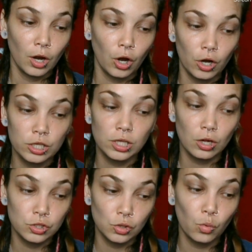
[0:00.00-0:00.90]
Hirsch
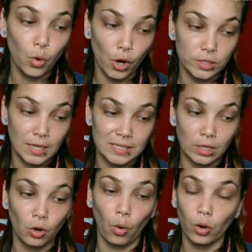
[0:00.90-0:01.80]
also worked as
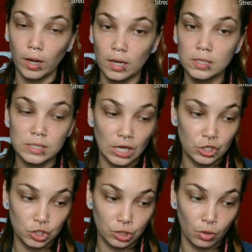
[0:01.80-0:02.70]
an
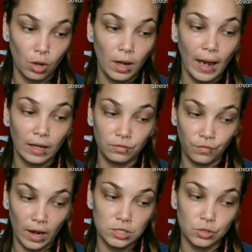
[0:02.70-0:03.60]
organizational
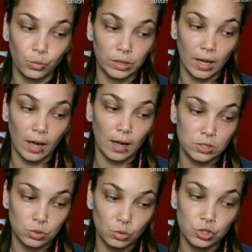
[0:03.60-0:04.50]
advisor with the
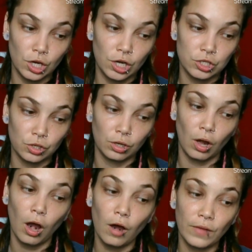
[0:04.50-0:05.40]
Association
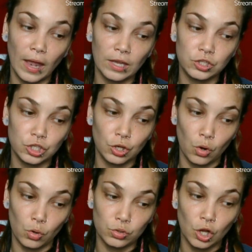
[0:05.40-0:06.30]
of
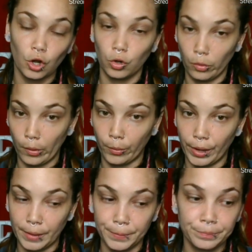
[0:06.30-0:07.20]
NGOs
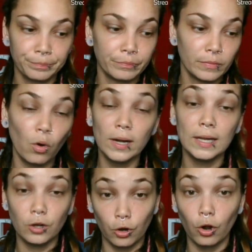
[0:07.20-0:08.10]
Norway.
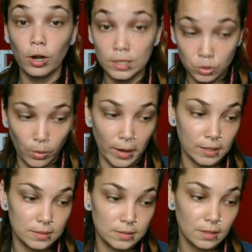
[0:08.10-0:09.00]
Only in her early
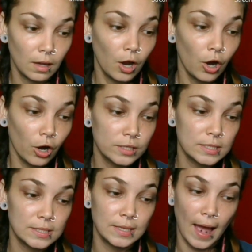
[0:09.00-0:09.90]
20s, Hirsch
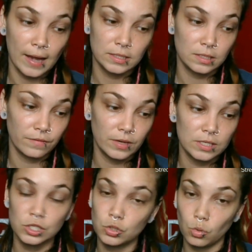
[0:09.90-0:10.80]
is an
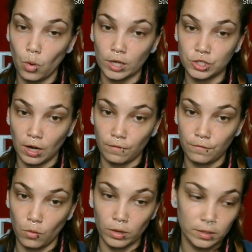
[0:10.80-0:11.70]
activist to watch out
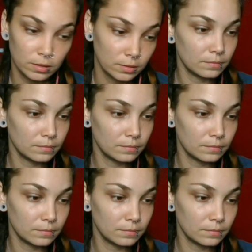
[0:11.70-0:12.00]
for.